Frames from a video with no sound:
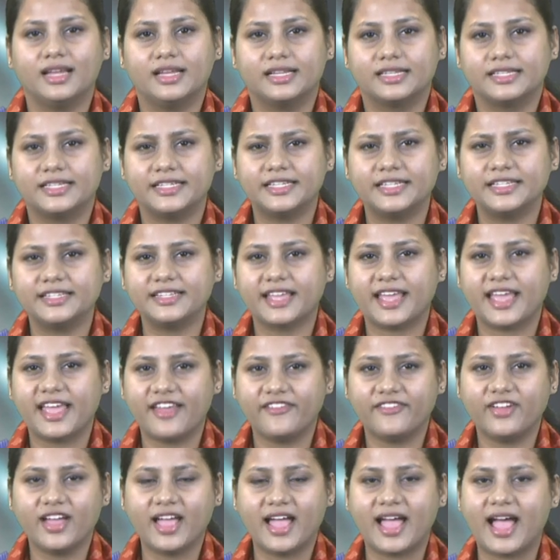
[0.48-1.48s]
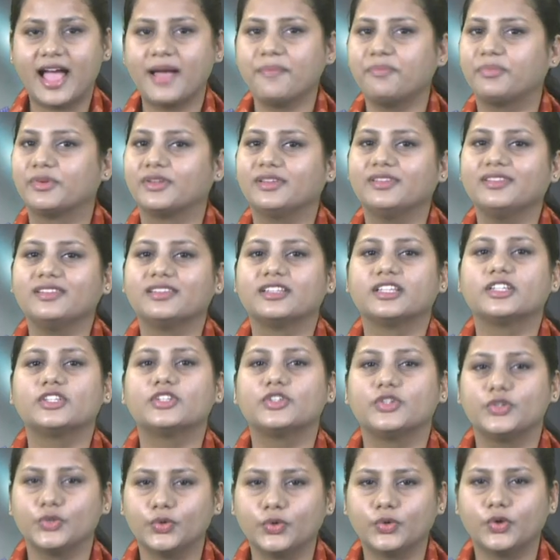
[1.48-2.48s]
Did it ever happen
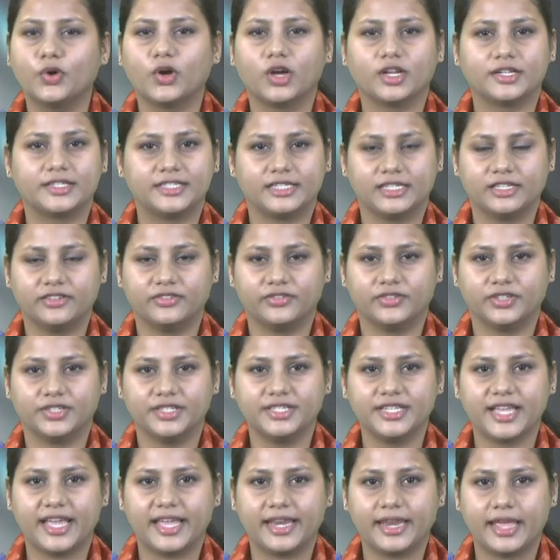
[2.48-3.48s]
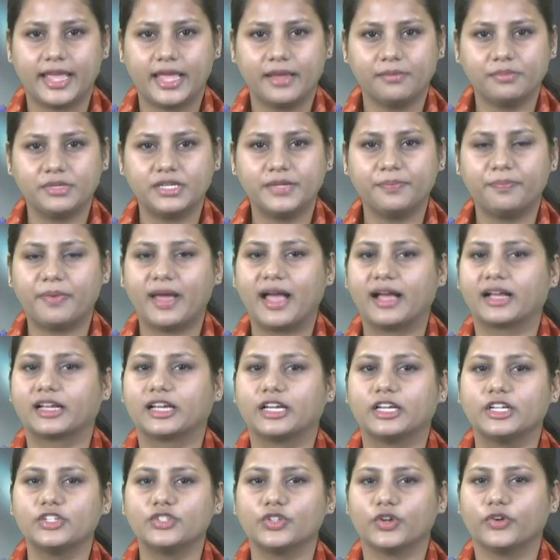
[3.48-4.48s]
that you got delivered an empty
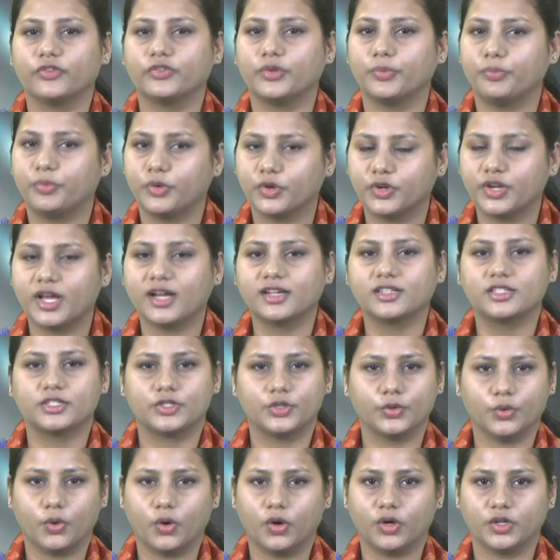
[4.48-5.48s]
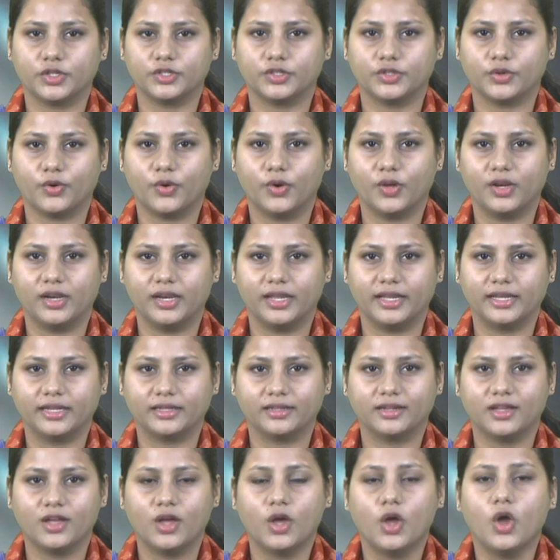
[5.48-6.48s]
package of the product you ordered online?
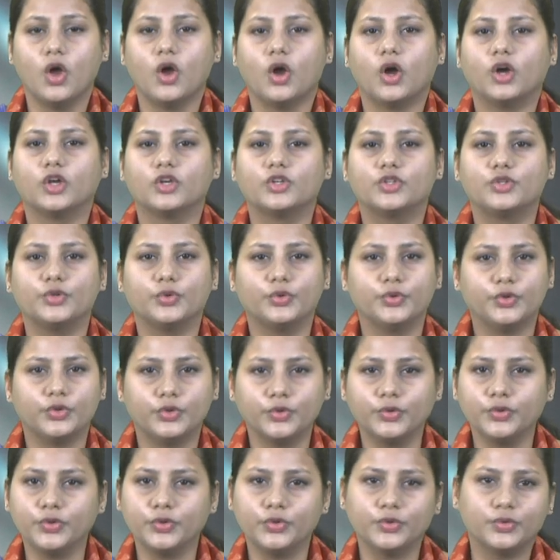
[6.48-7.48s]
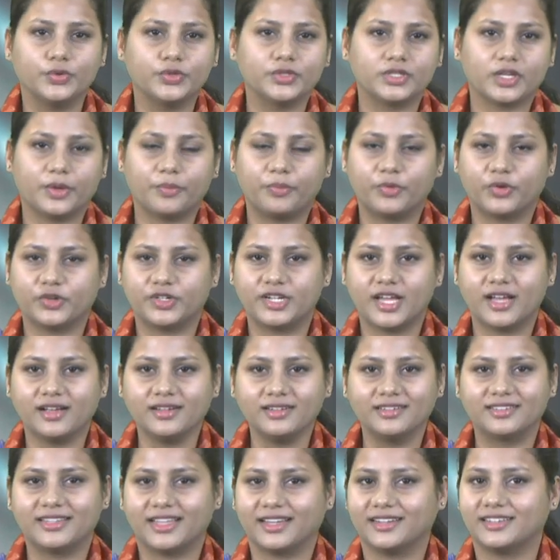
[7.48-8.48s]
Or do you use a
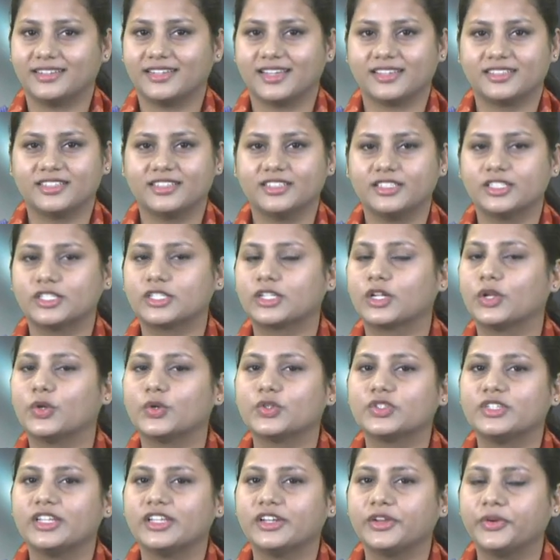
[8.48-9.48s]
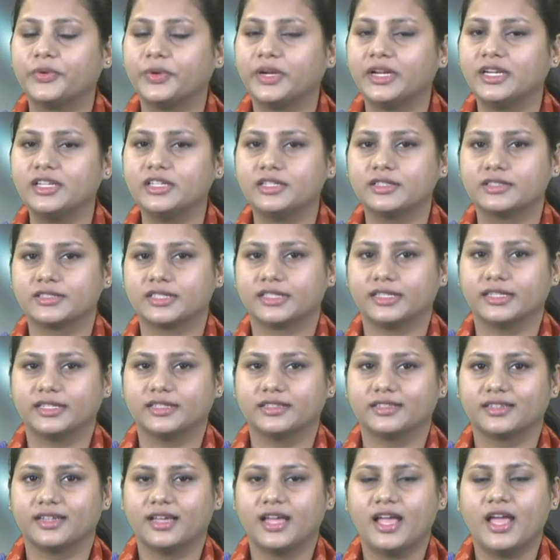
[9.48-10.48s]
product that doesn't disclose the ingredients in it?
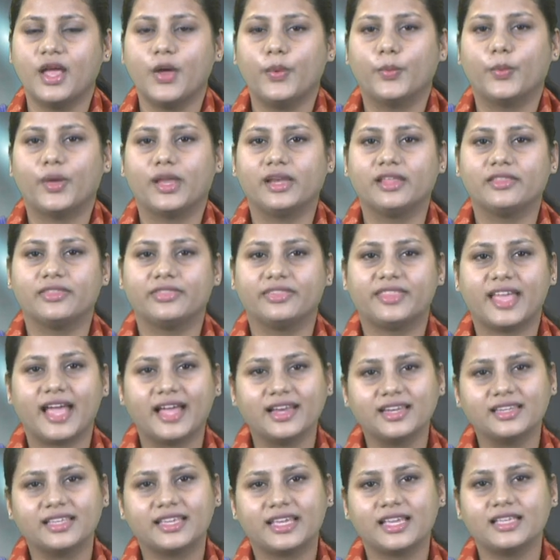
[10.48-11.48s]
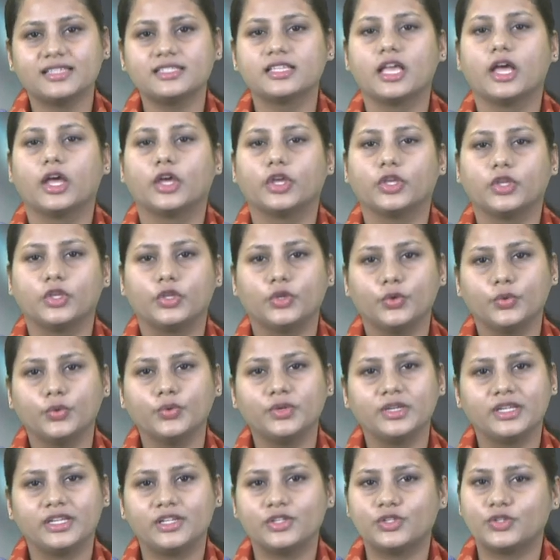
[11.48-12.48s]
Well, in that case, you
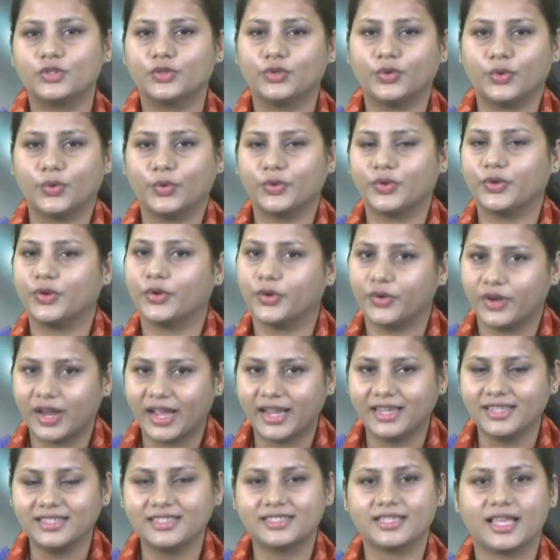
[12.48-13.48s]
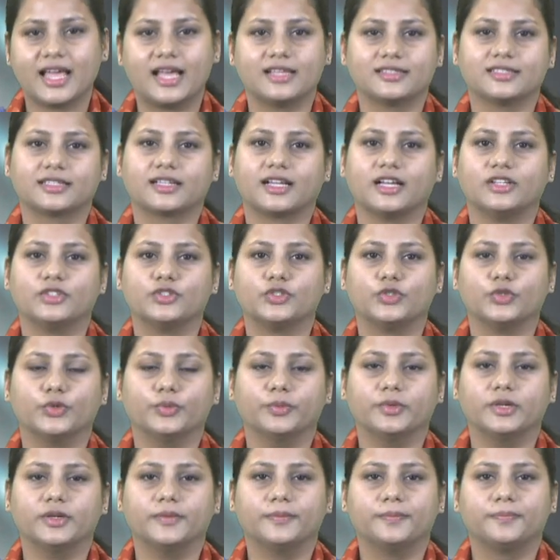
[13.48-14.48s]
need to know your rights as a consumer.